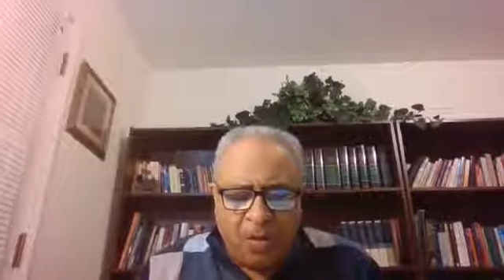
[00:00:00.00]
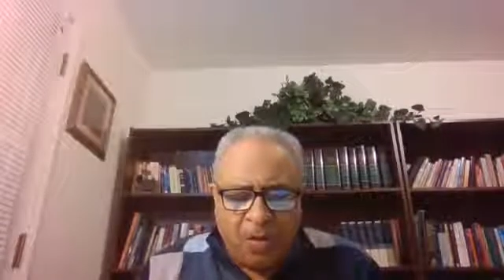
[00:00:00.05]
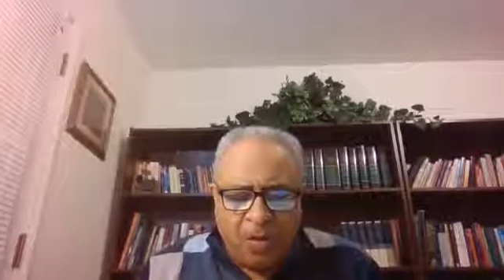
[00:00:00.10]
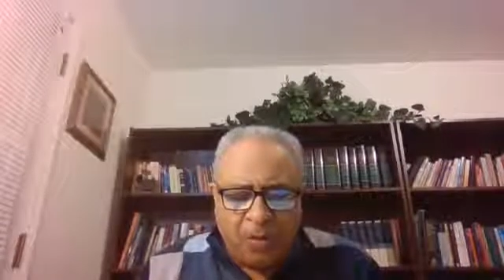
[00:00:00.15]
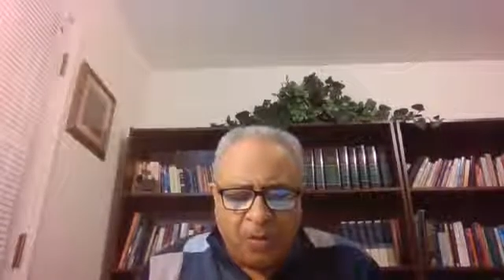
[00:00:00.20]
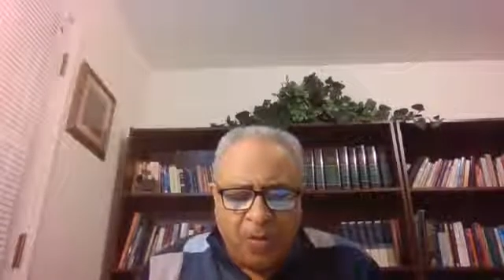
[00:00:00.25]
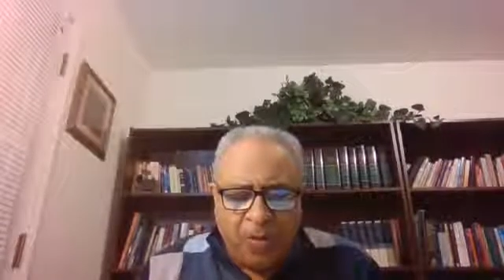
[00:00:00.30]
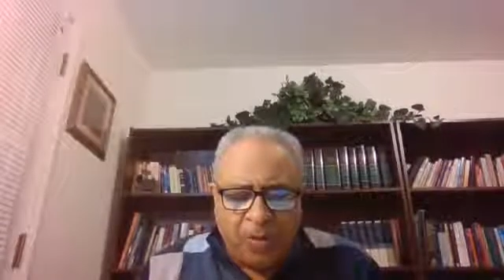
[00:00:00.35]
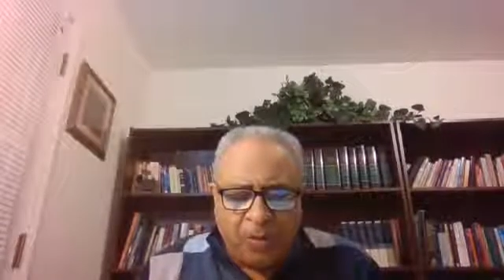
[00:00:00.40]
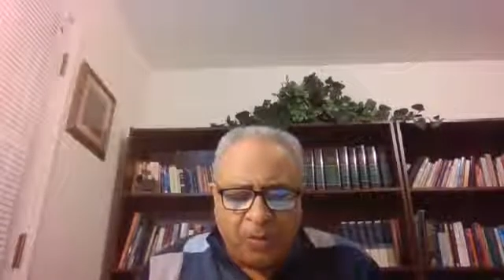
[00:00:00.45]

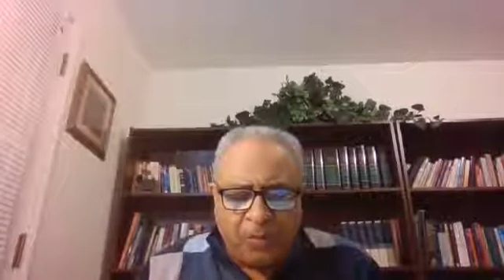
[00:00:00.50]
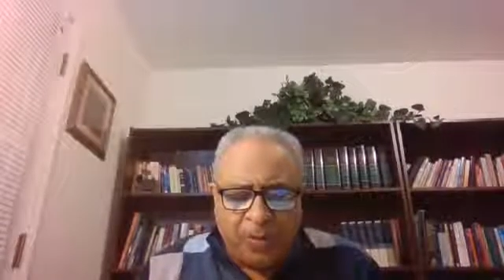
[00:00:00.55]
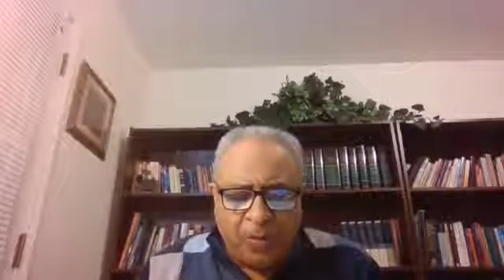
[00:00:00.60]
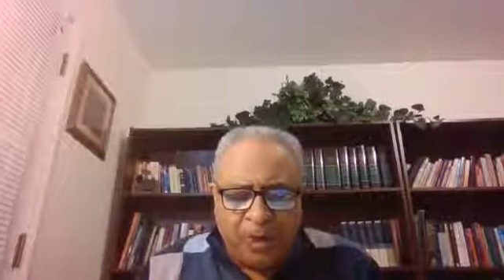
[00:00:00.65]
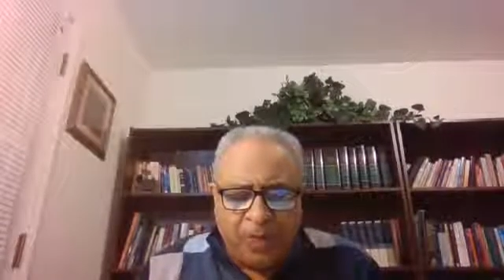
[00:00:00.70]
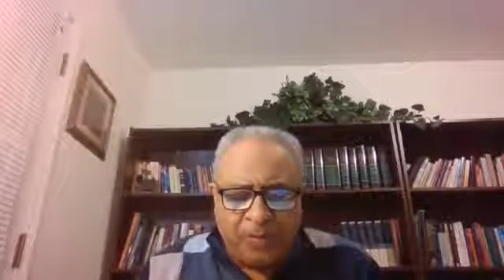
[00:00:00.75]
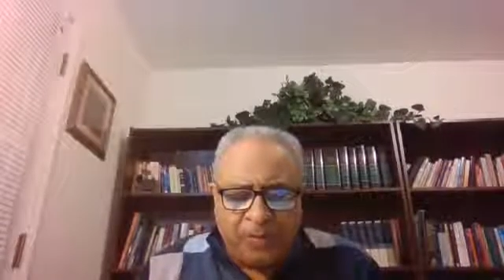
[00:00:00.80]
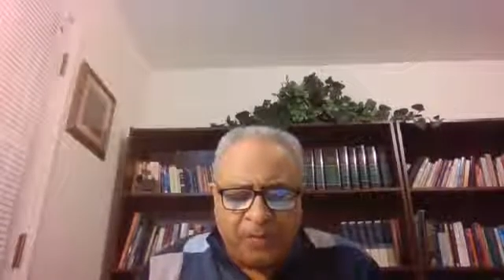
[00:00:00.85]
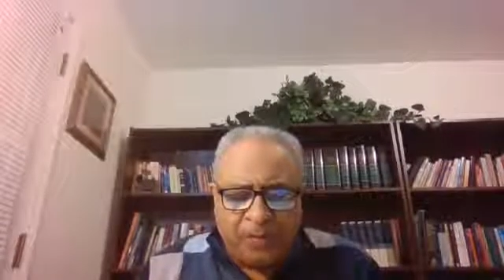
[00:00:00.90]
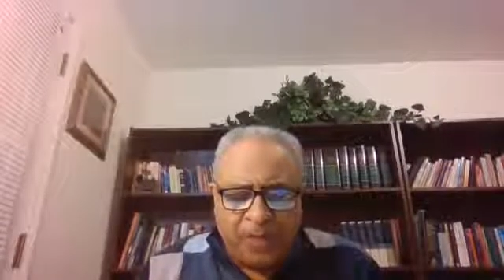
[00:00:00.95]
Oh Lord, we
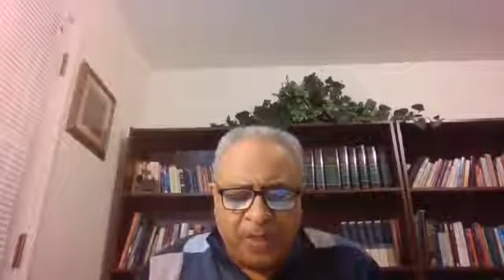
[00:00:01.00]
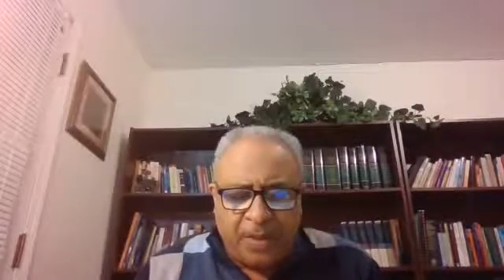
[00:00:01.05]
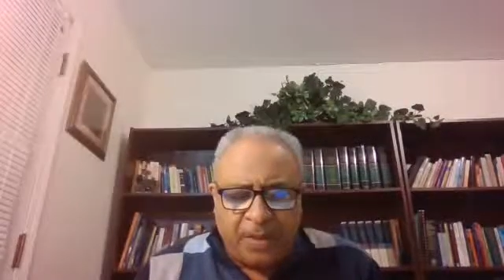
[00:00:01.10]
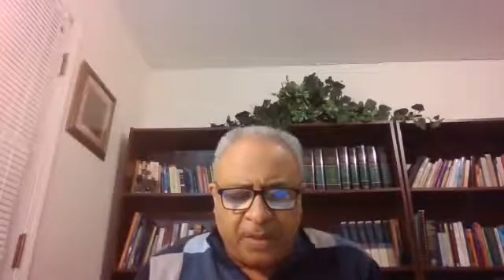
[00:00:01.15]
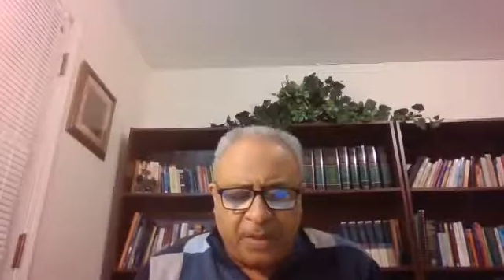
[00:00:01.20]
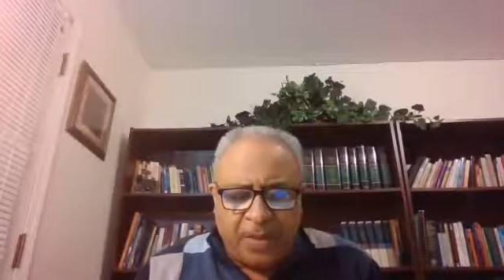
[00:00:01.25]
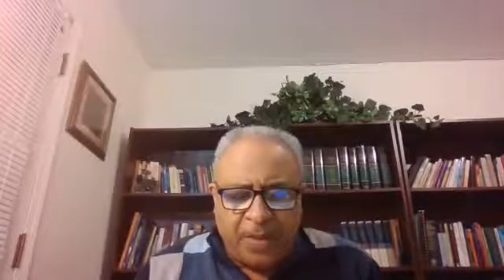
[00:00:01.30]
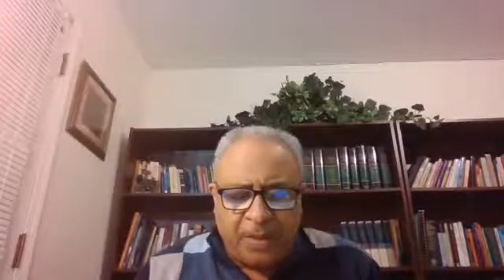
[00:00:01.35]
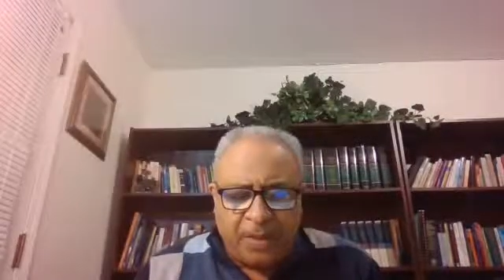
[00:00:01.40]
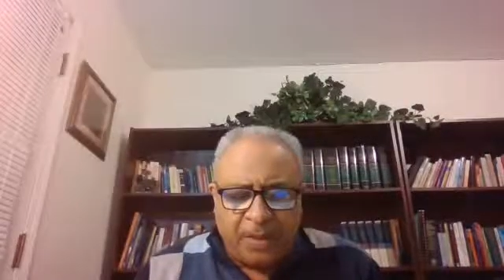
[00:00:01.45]
come
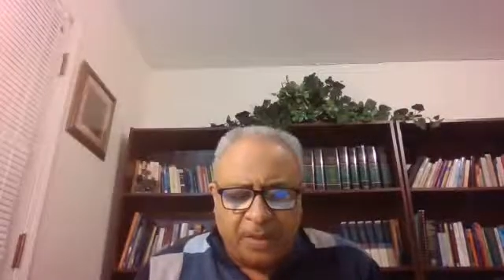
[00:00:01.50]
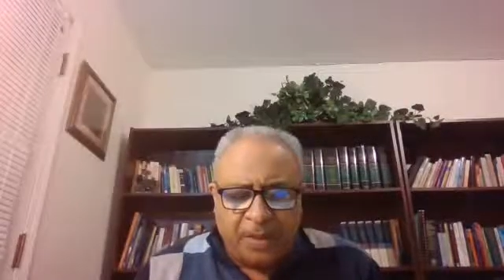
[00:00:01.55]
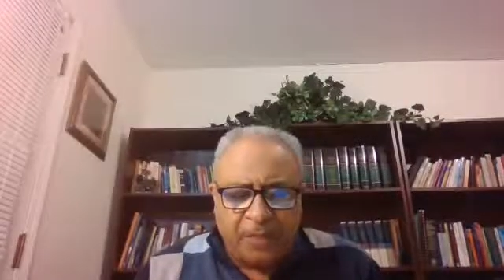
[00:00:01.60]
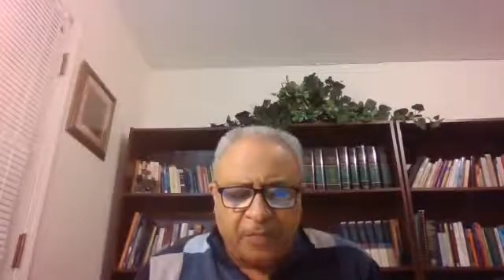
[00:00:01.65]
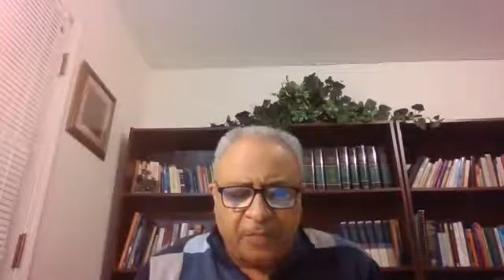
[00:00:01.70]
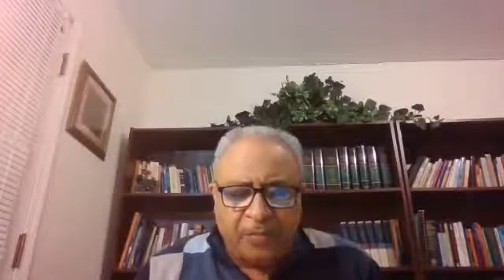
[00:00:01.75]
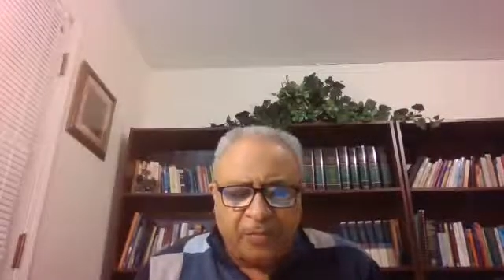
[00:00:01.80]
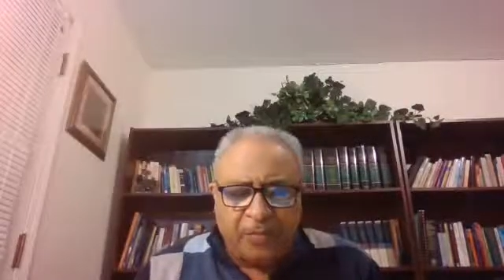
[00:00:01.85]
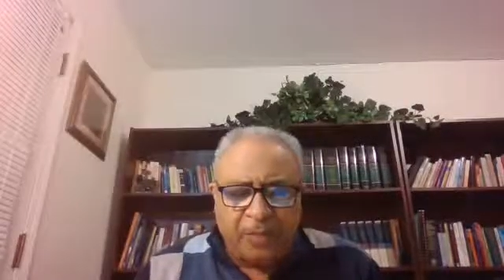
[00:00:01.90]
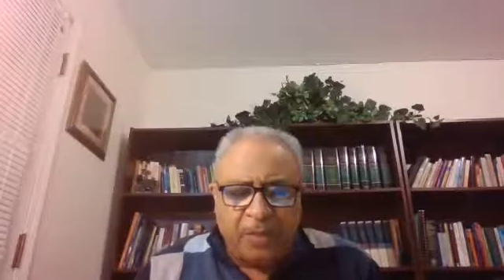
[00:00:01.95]
saying thank
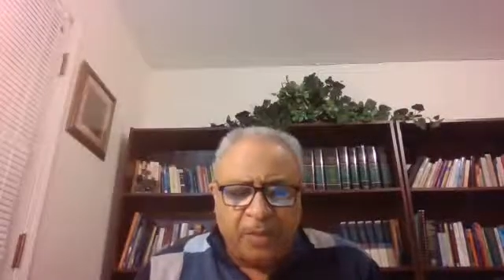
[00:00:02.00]
you.